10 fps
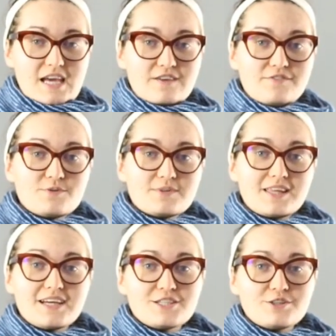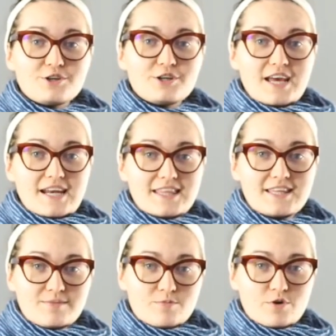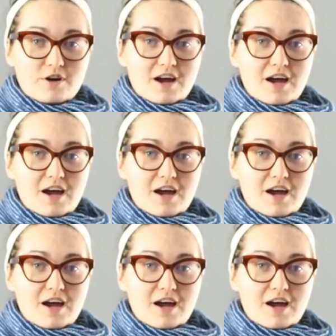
If you would like to learn anything more,